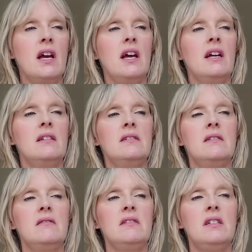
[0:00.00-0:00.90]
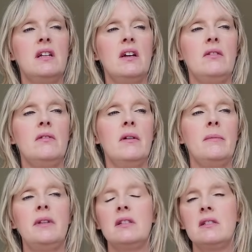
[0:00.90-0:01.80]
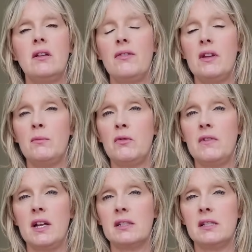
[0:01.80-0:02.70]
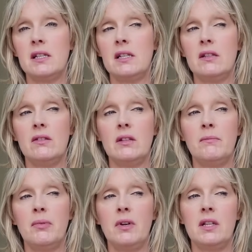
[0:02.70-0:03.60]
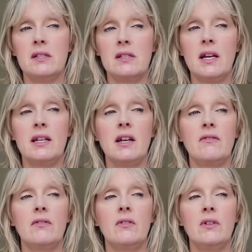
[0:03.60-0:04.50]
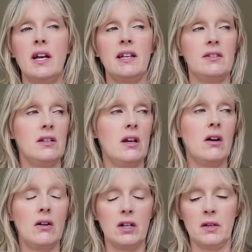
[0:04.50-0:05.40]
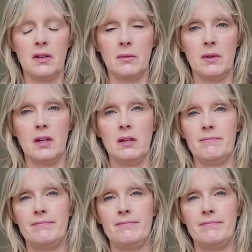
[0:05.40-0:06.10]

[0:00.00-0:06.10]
and, you know, I mean, there's nothing more relaxing than putting the sat nav on and arguing with it.